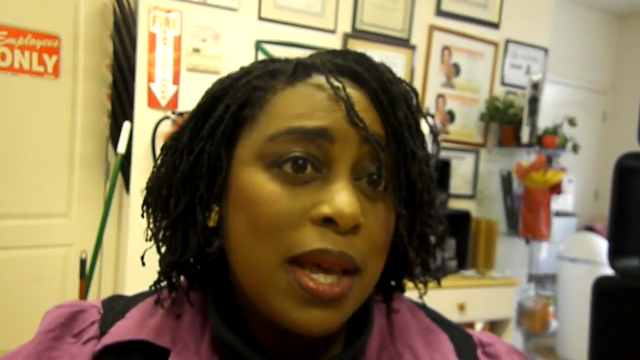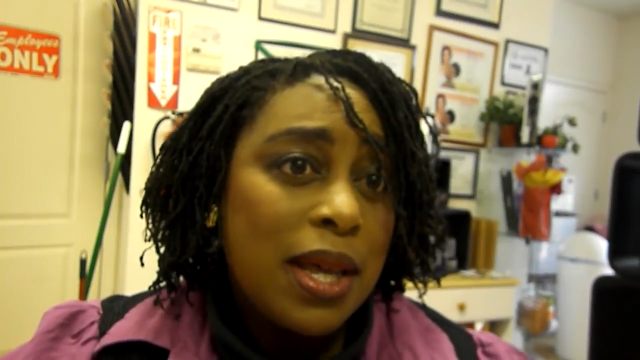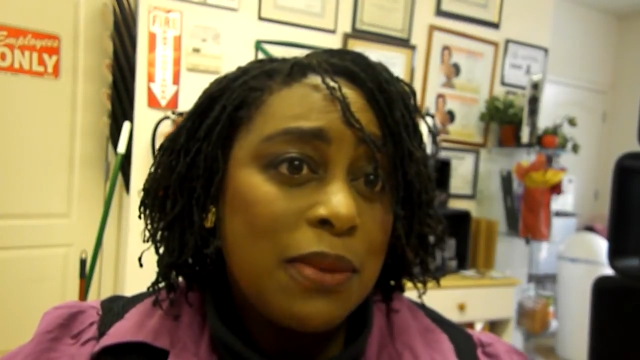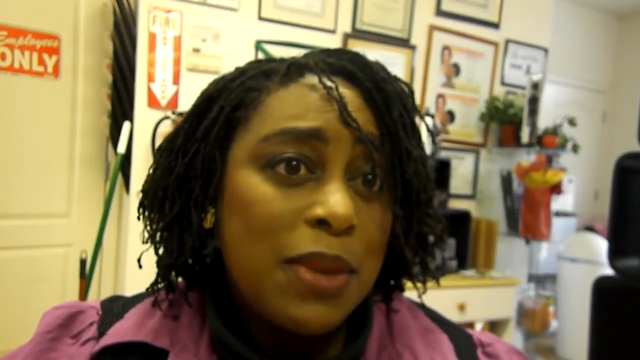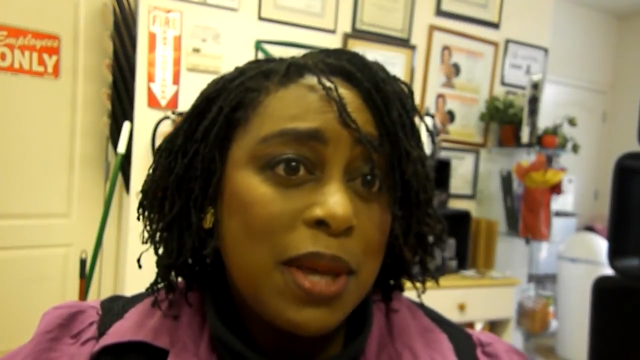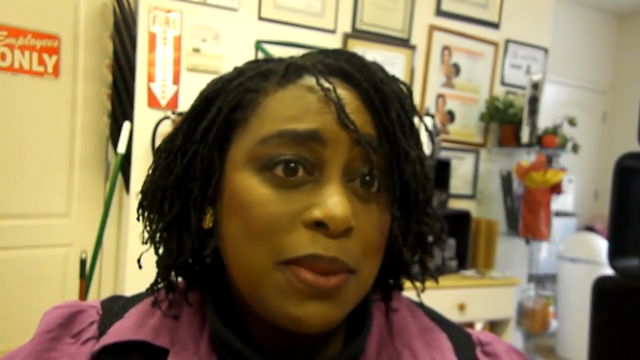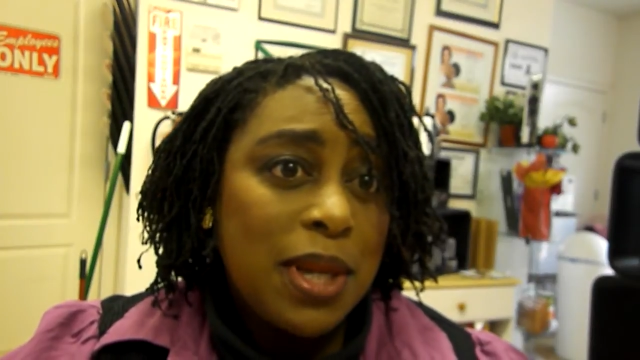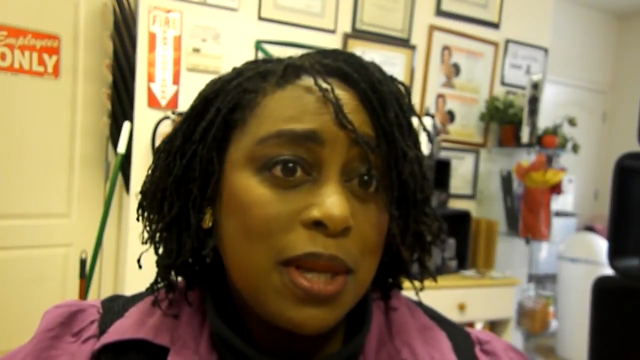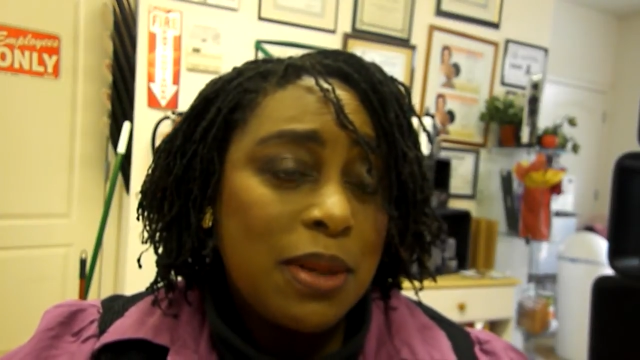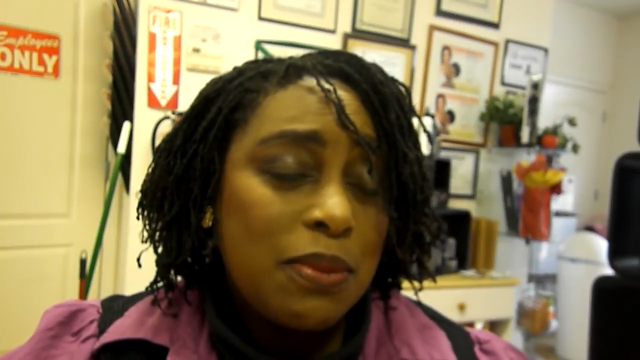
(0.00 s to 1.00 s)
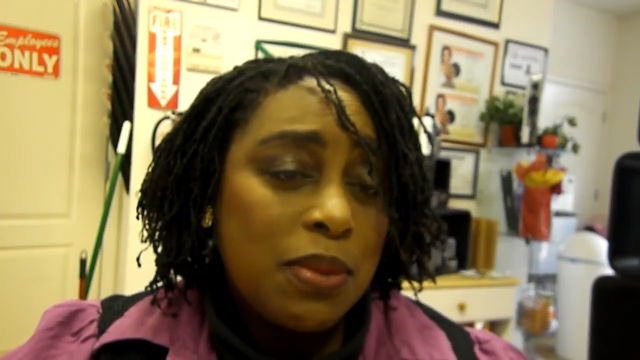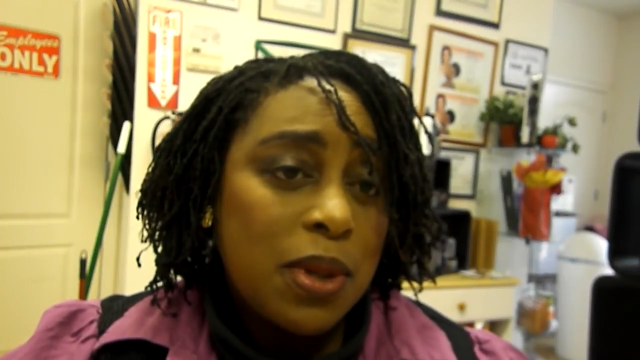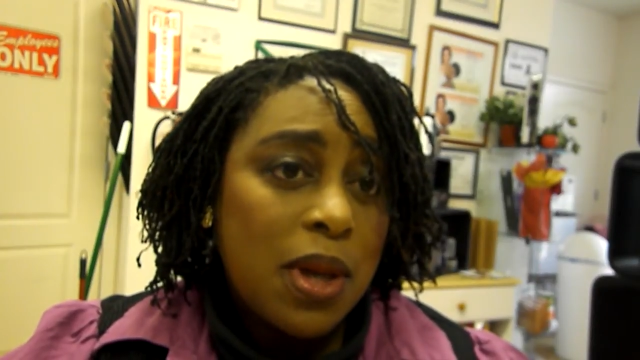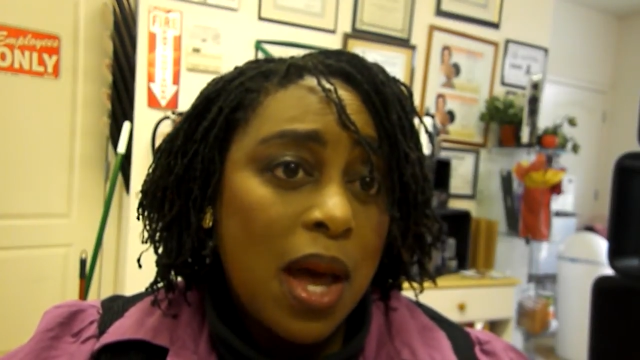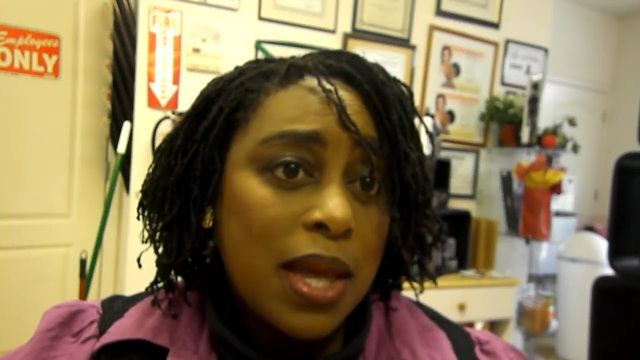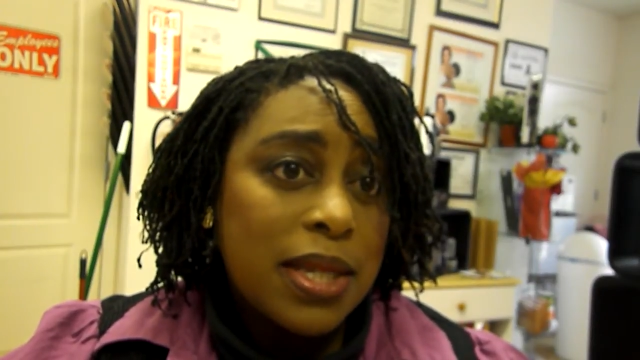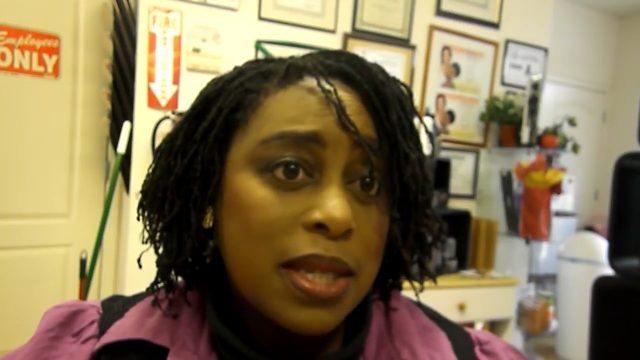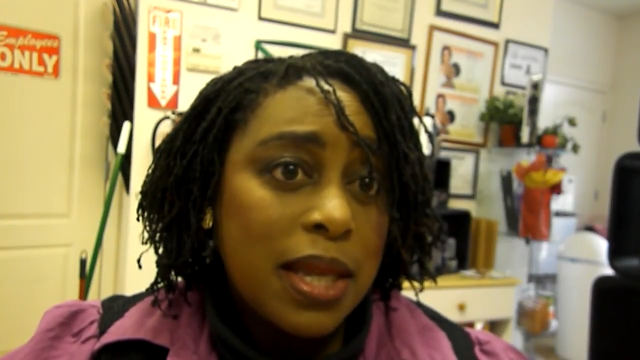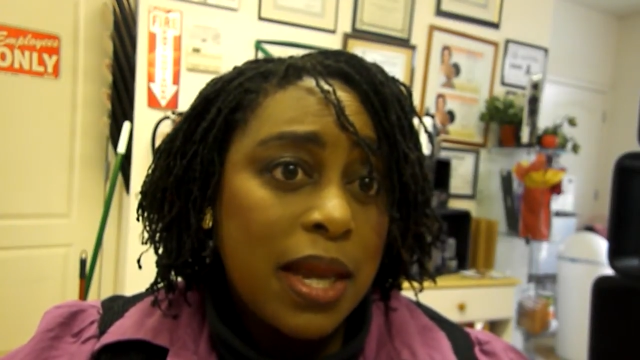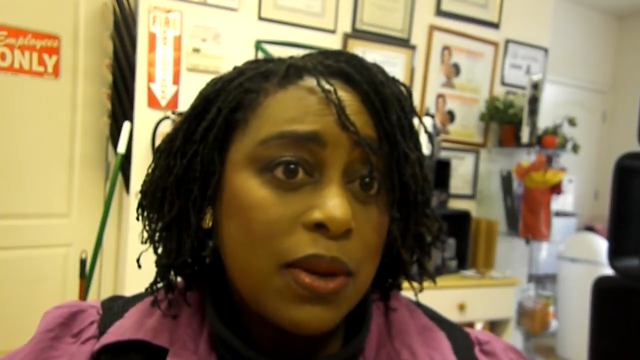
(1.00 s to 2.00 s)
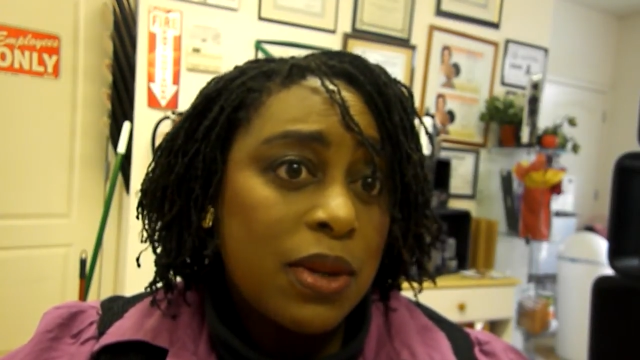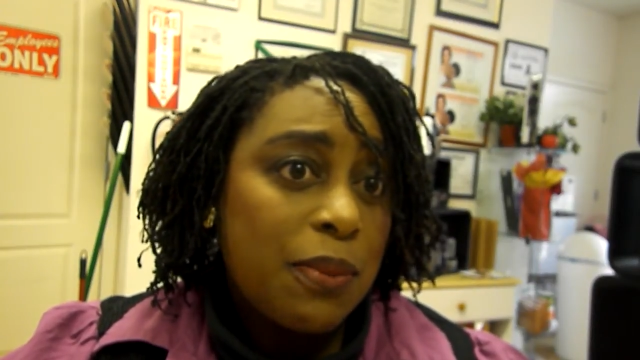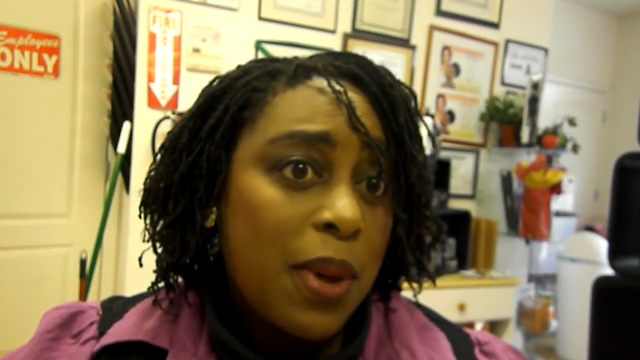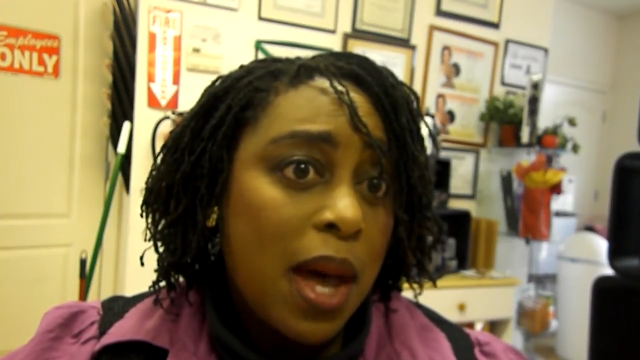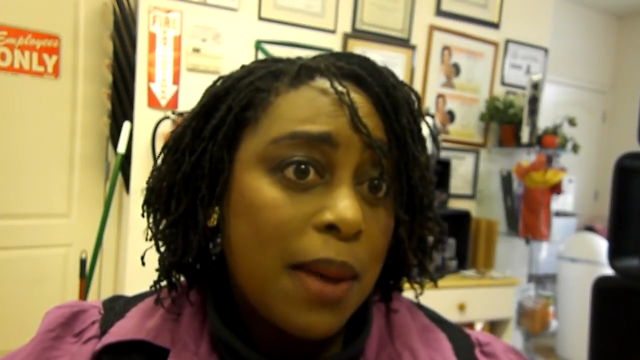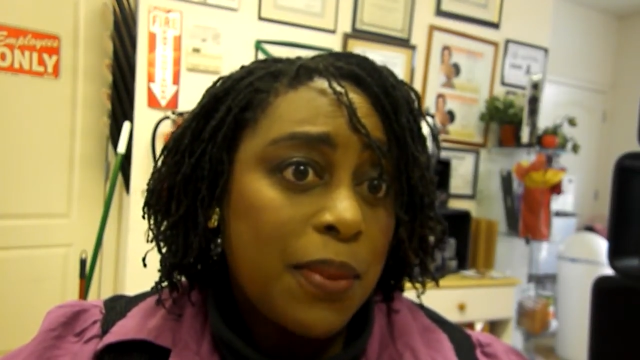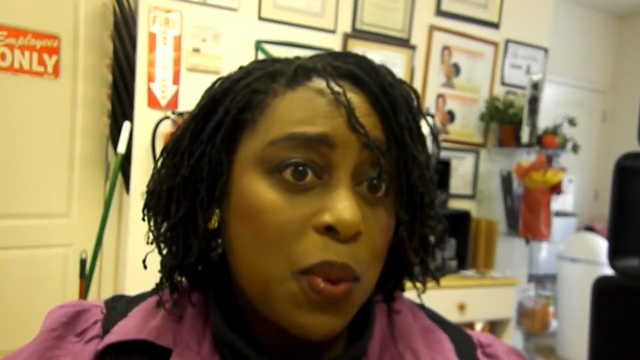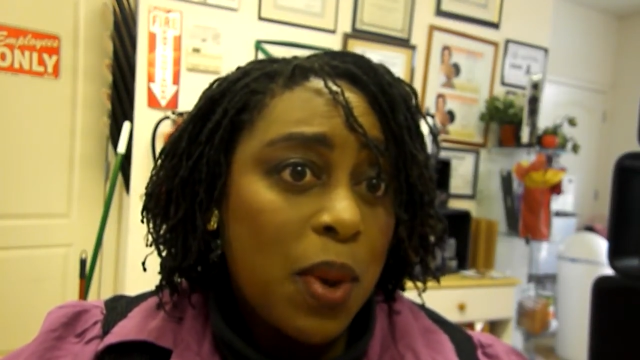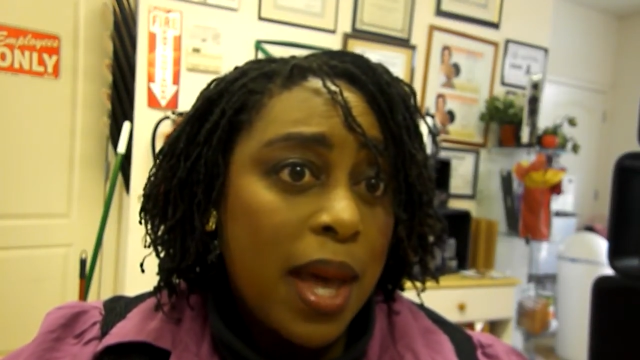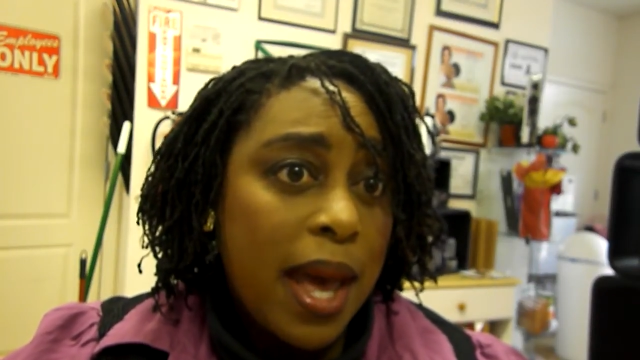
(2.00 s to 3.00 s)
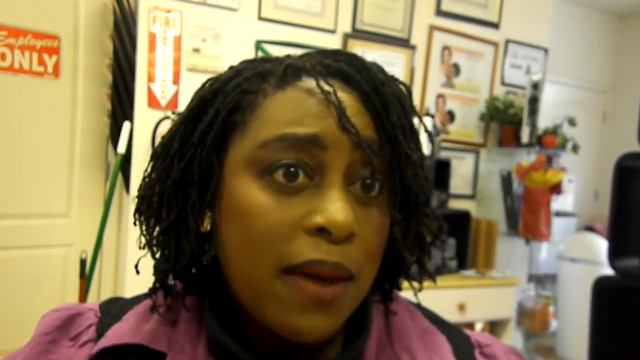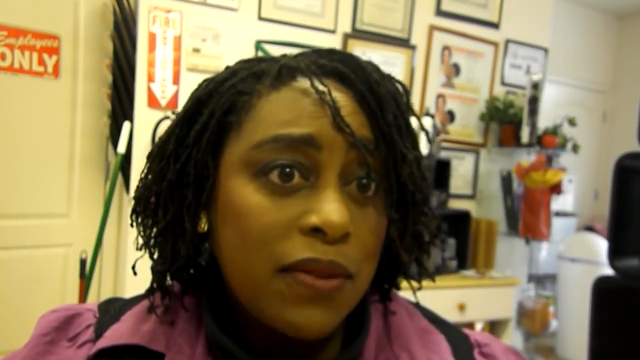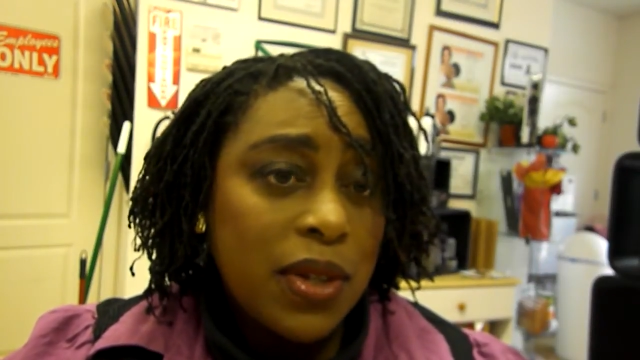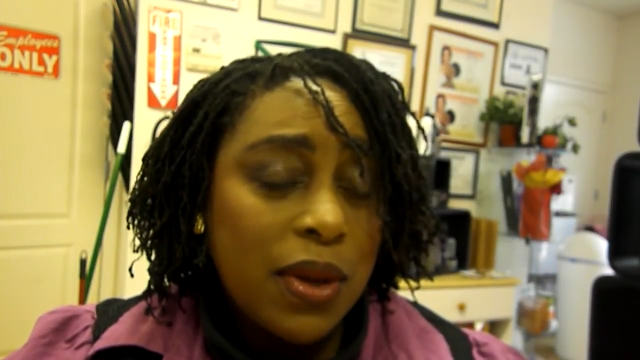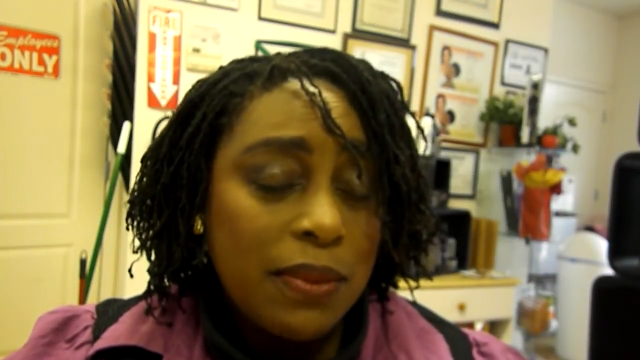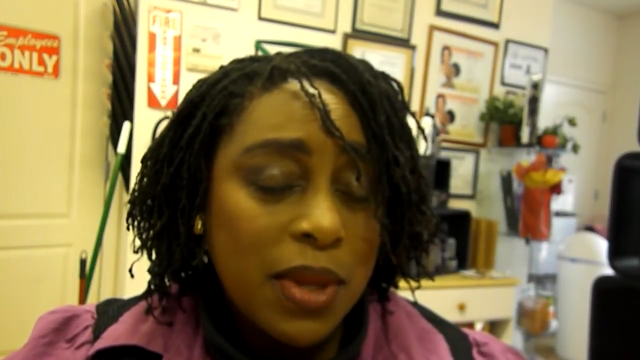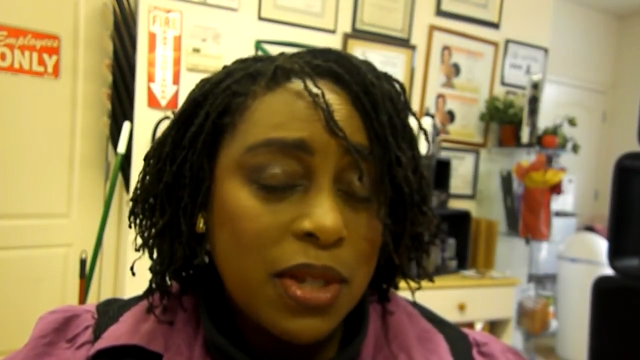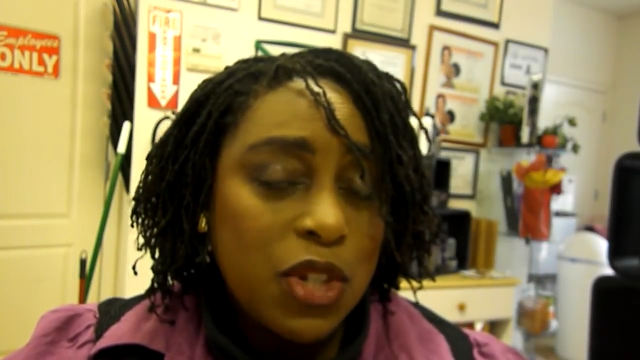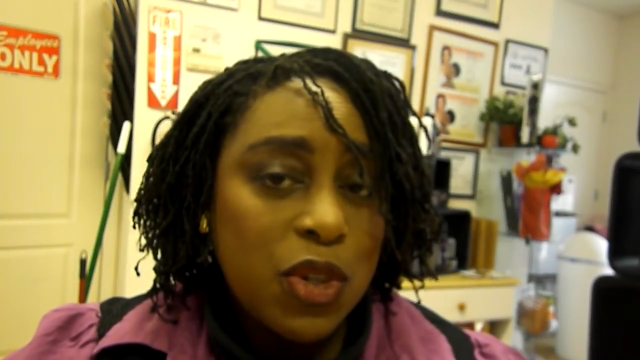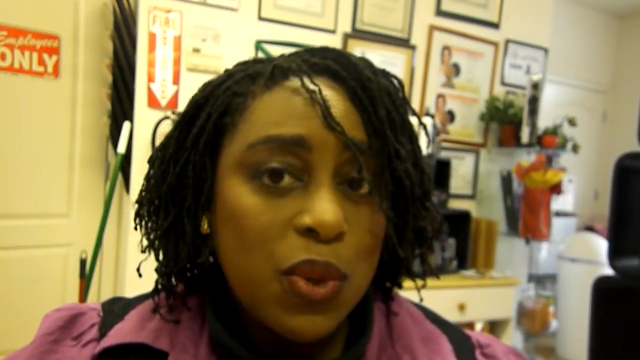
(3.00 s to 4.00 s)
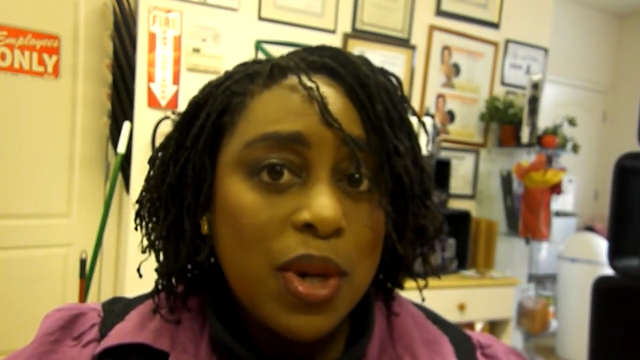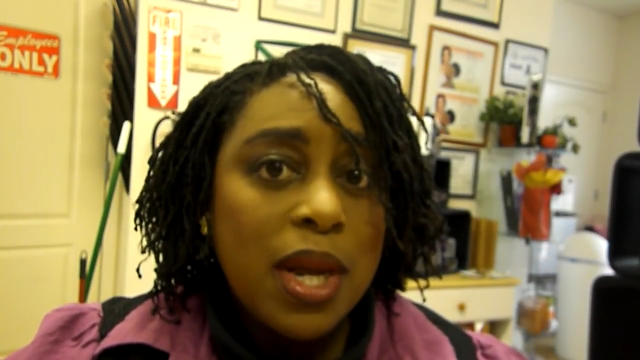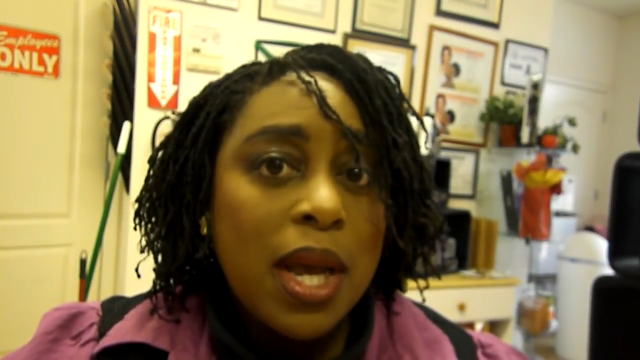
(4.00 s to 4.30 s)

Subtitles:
it may be causing hair to pop or what have you. I'm not sure.